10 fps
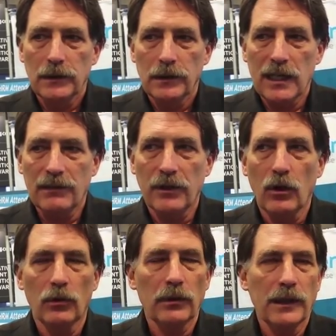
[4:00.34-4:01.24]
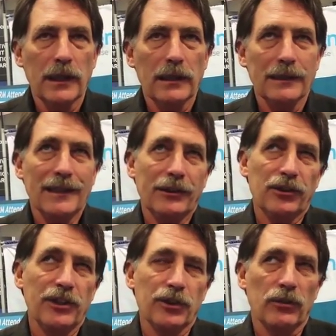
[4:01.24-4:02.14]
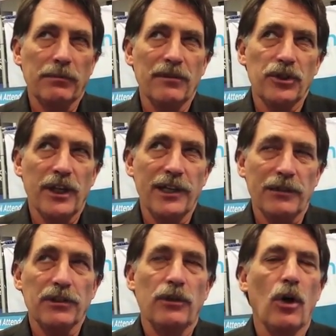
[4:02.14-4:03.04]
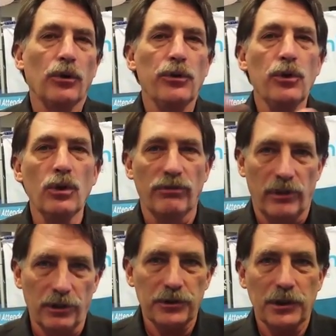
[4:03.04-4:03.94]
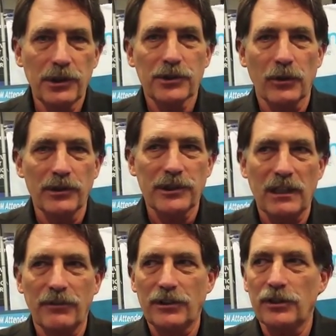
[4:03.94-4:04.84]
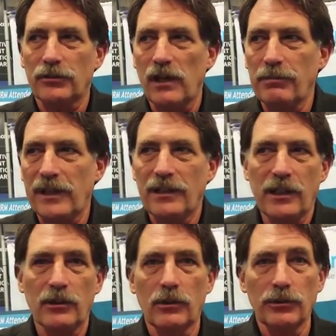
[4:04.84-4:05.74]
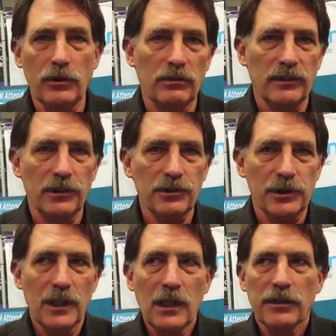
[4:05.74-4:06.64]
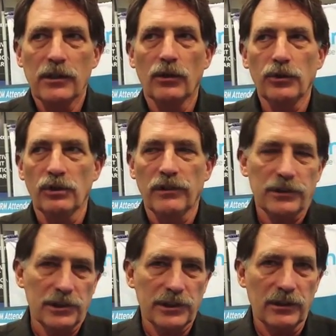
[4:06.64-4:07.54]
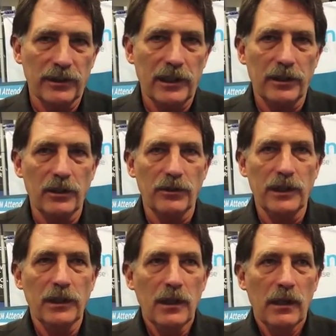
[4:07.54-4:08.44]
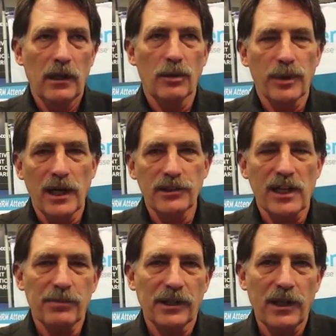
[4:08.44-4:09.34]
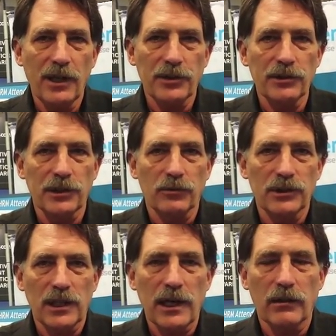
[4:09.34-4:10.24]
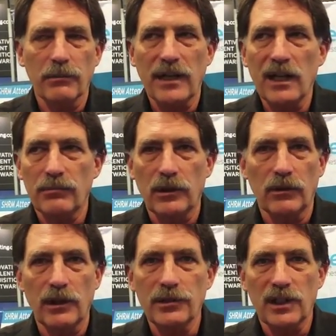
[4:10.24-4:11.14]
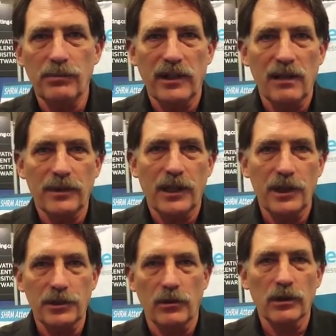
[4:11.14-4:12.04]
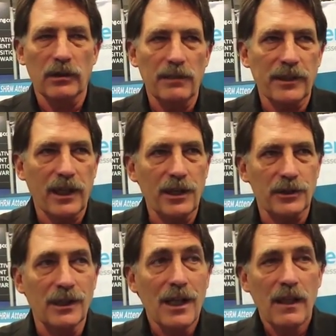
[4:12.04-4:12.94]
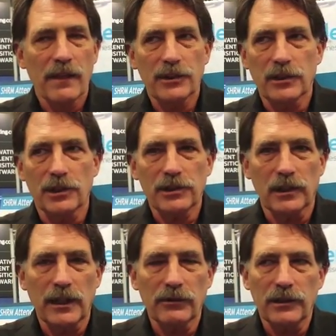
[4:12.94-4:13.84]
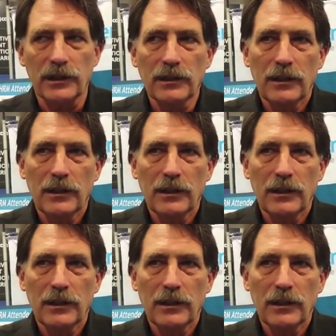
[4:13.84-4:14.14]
kind of a whole, not just disruptive change, I'm saying a whole new universe. And so instead of disrupting the old universe is still there. The enterprise applications that reside on a backbone, an SAP application, Oracle application, that's all still out there.